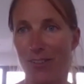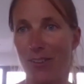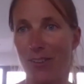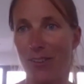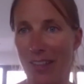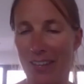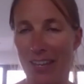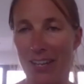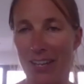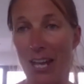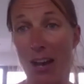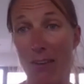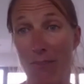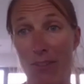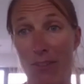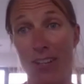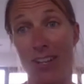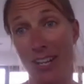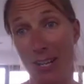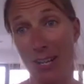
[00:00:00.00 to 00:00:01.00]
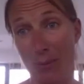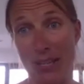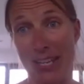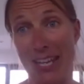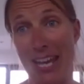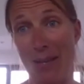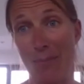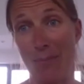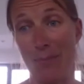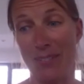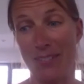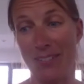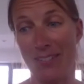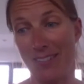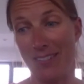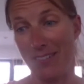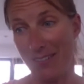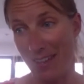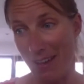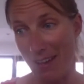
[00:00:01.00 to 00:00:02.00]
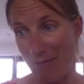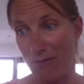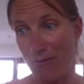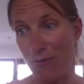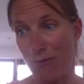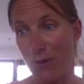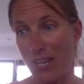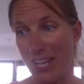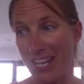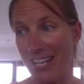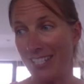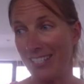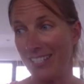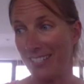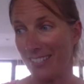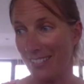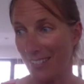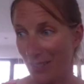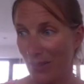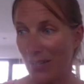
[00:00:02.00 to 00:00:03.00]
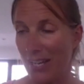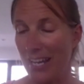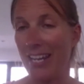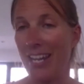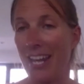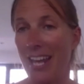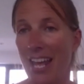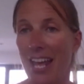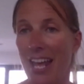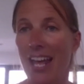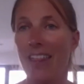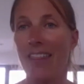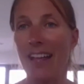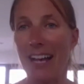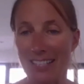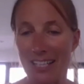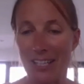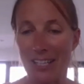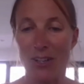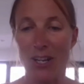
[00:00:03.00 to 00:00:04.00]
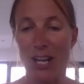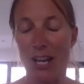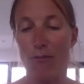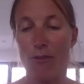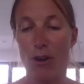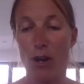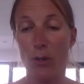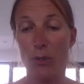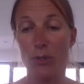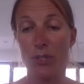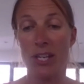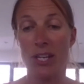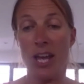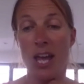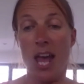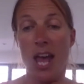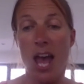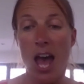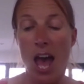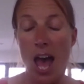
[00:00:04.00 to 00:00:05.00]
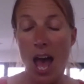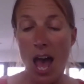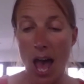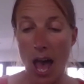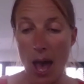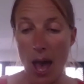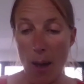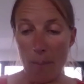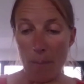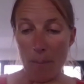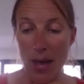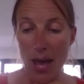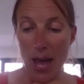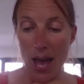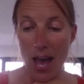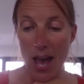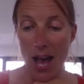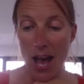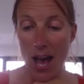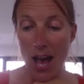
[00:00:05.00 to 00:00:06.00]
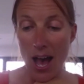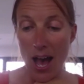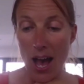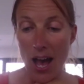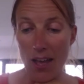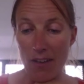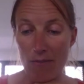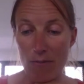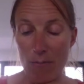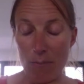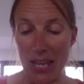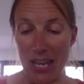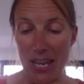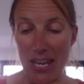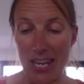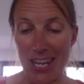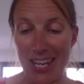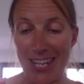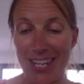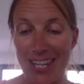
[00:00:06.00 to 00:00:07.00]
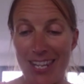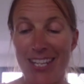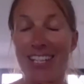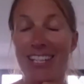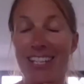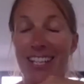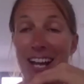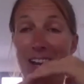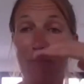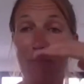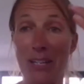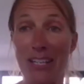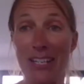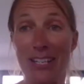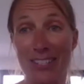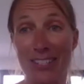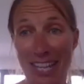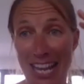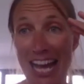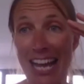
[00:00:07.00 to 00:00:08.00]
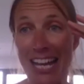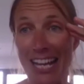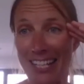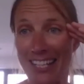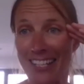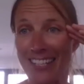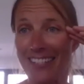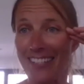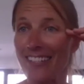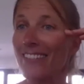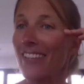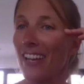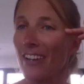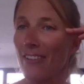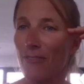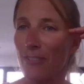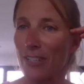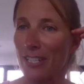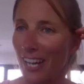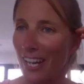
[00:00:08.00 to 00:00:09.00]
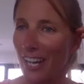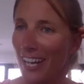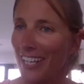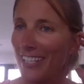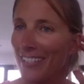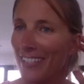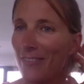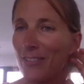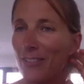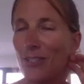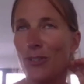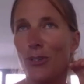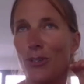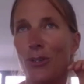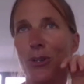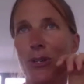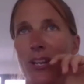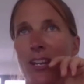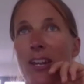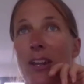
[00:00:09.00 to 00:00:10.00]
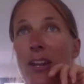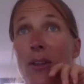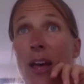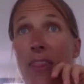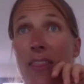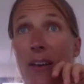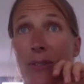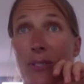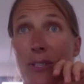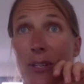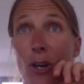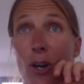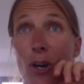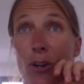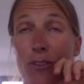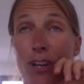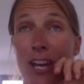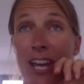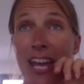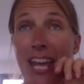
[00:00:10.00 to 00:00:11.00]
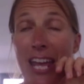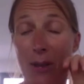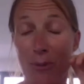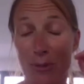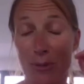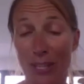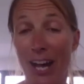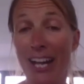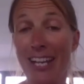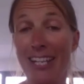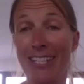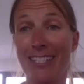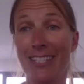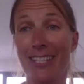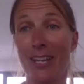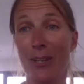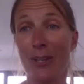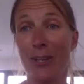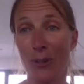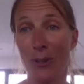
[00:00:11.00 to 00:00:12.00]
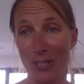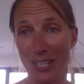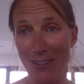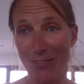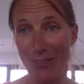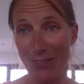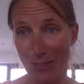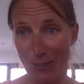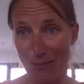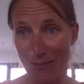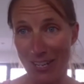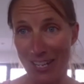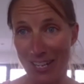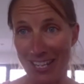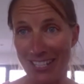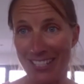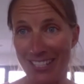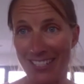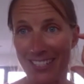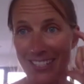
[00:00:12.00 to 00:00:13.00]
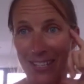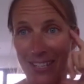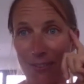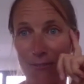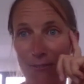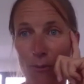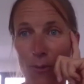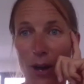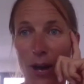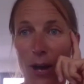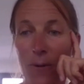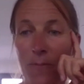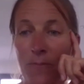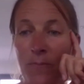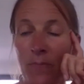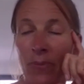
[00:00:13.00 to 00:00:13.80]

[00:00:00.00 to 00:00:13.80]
And then you have an Olympic Games every 4 years, and that's how your life rolls. And I've been slack since I've retired, for sure. I mean, there was a lot of, it was nice not to have to do fitness and stuff for a while.